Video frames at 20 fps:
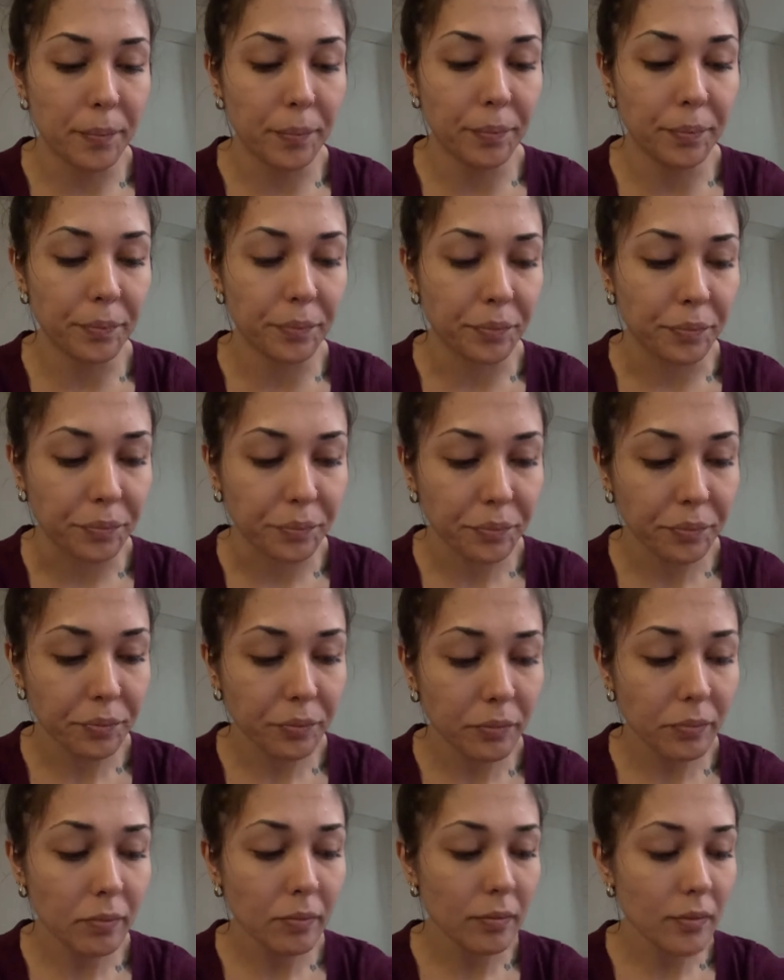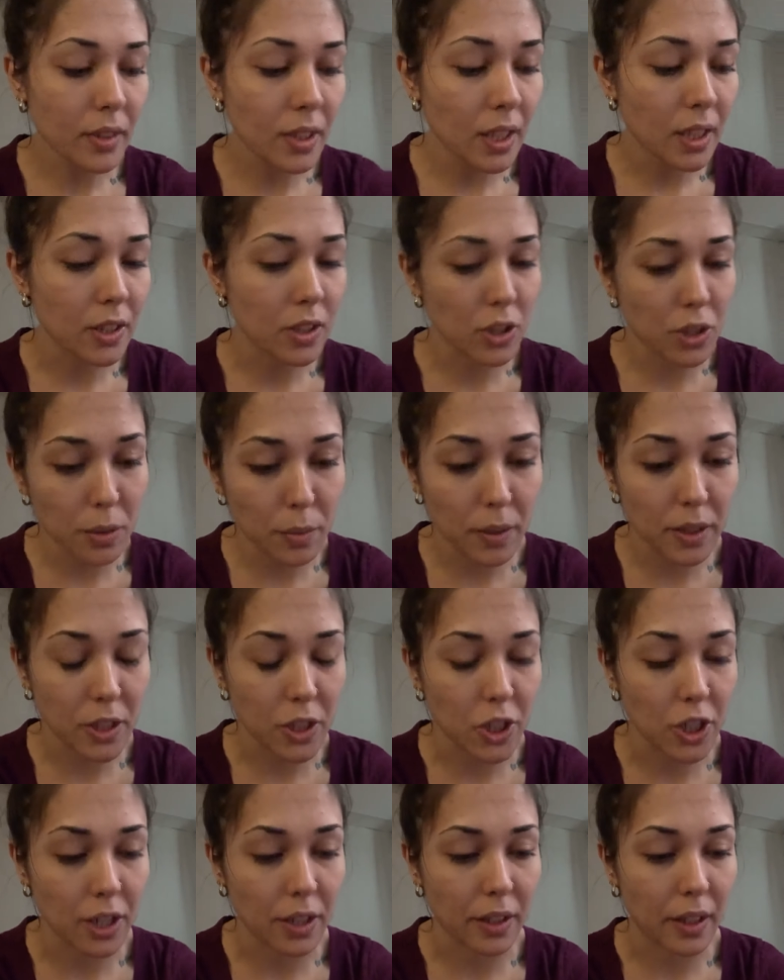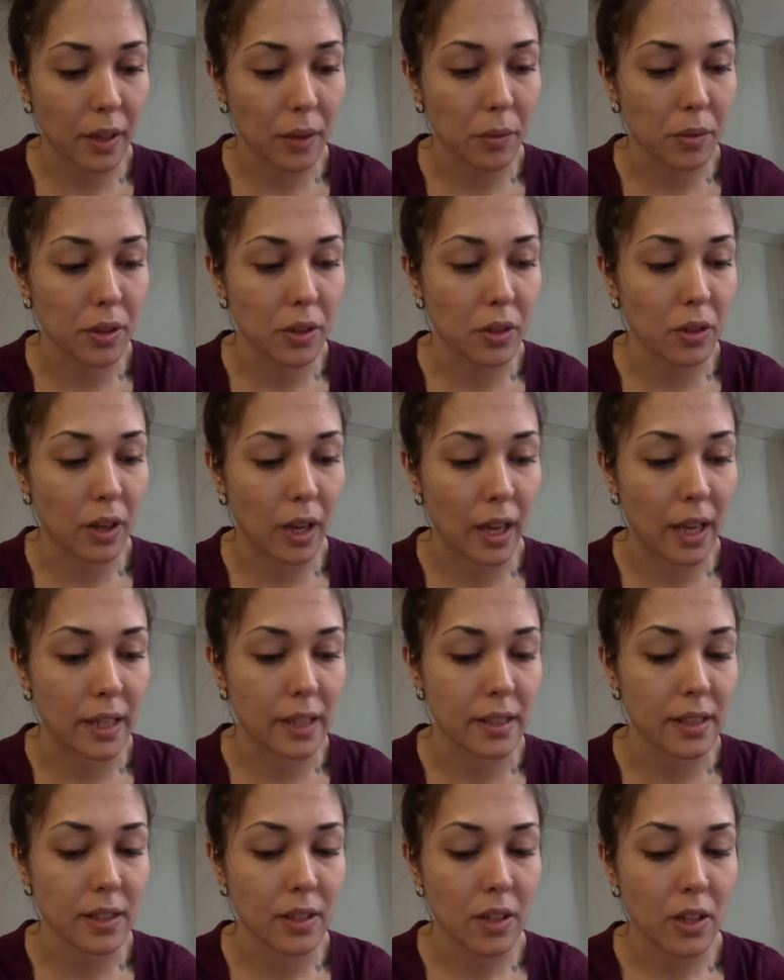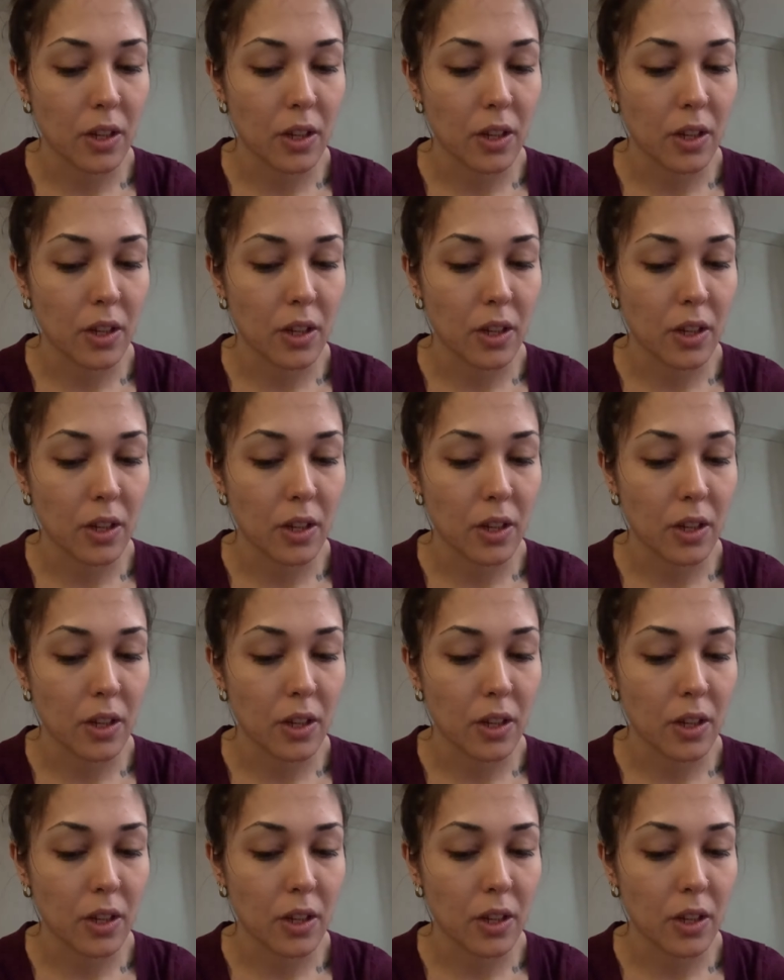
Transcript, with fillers: I just want to share that with you guys.